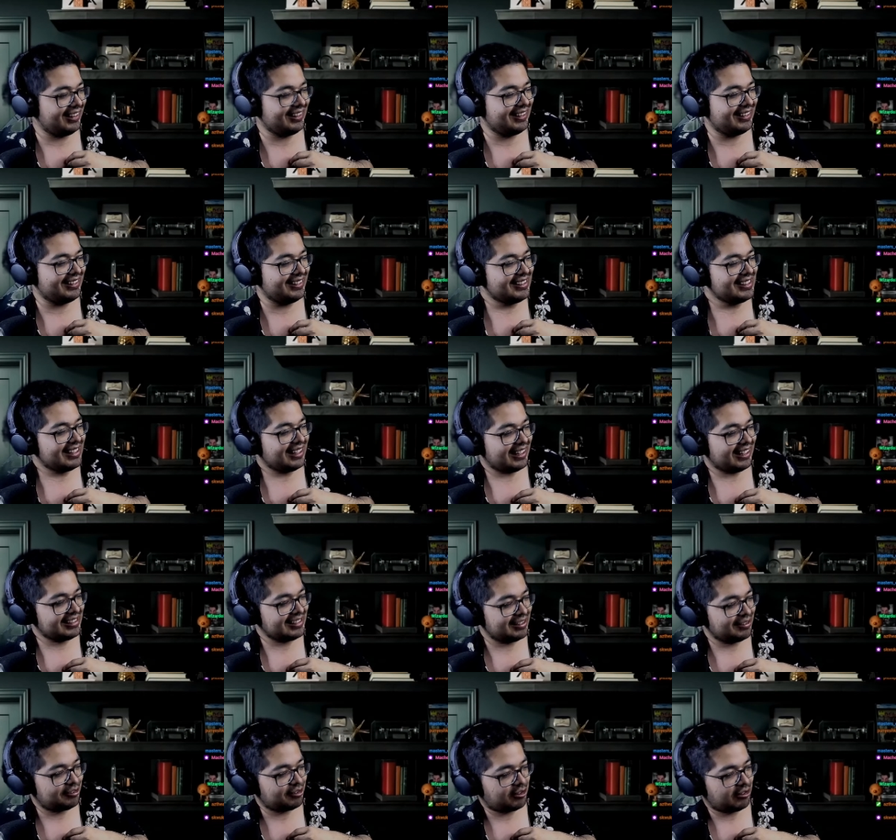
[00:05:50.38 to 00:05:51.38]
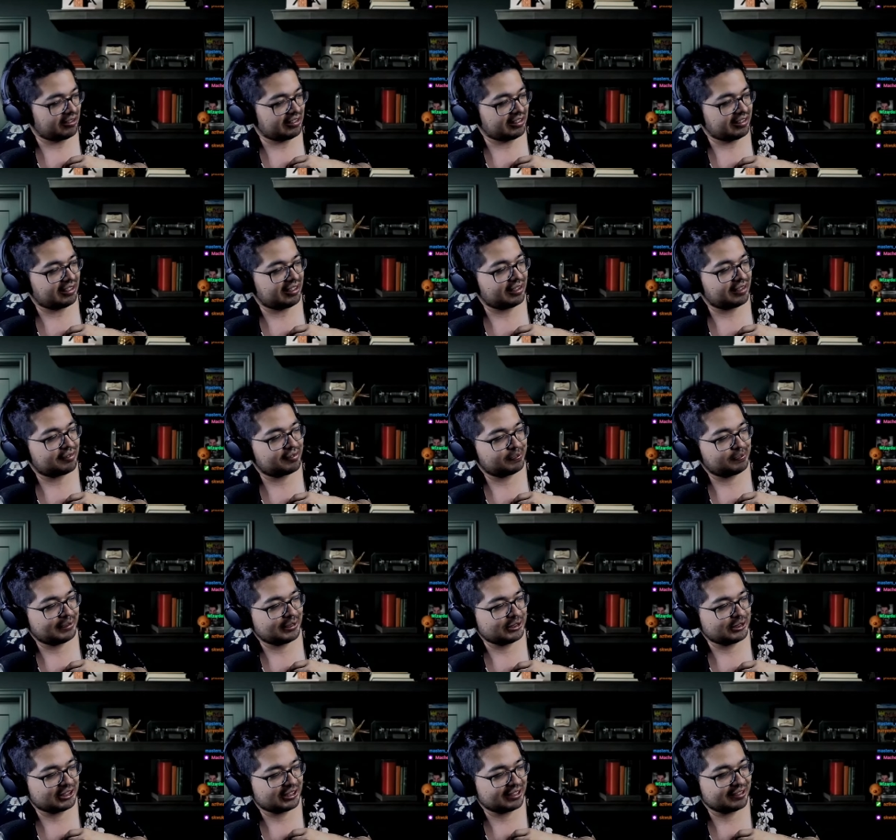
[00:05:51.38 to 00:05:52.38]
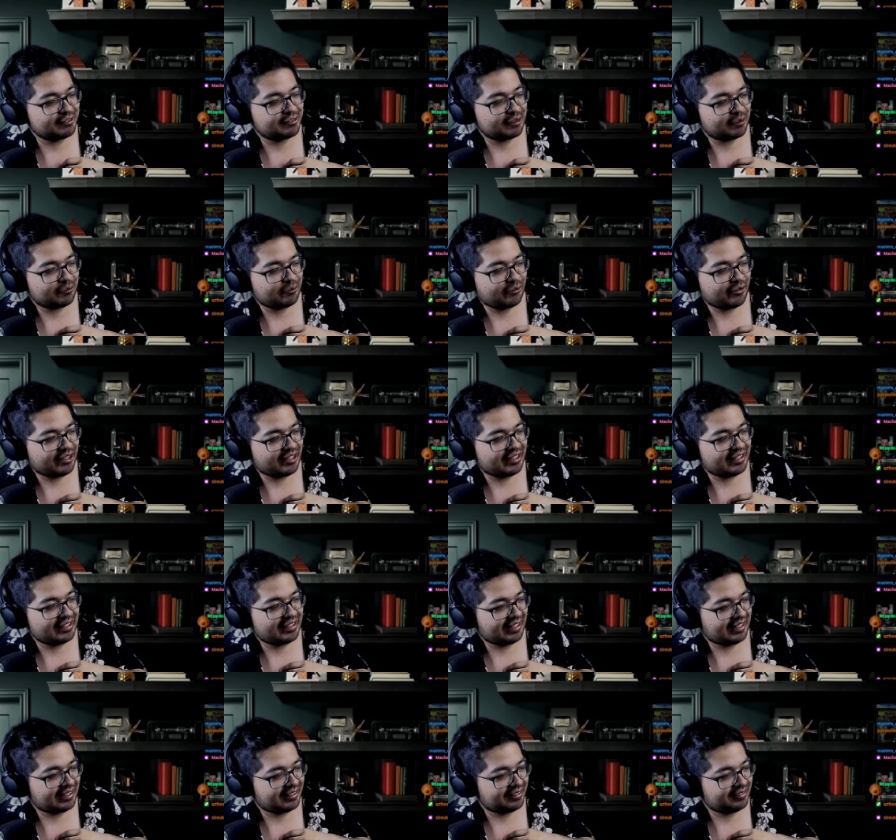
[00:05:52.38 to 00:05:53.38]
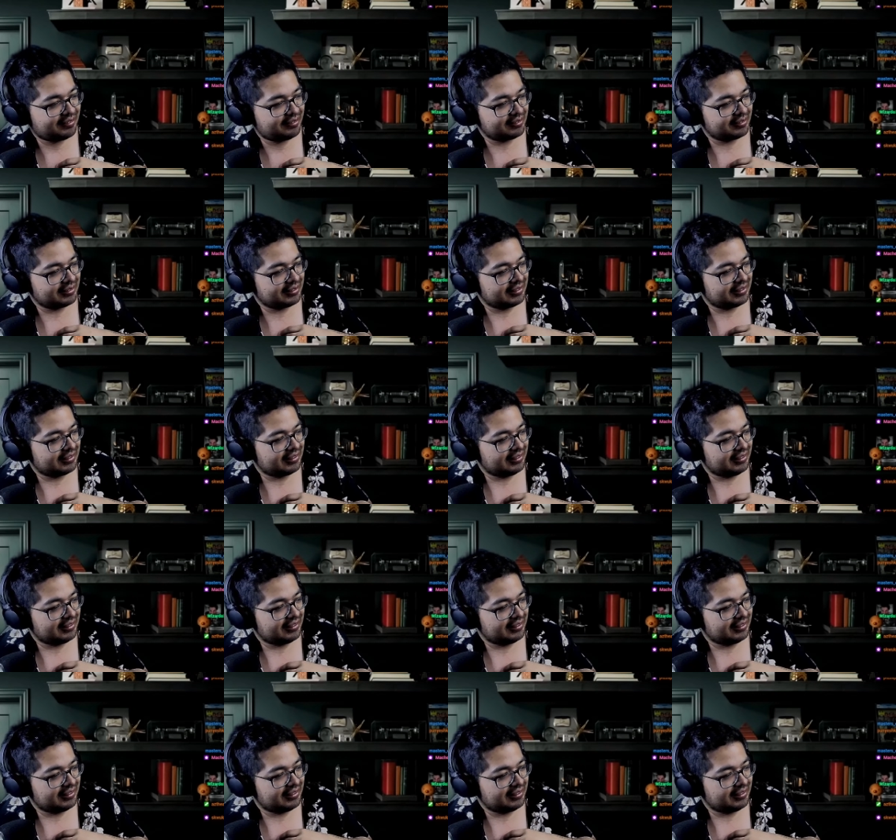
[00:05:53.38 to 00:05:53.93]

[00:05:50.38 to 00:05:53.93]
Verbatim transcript: Unless you're in an exhibitionist that really likes,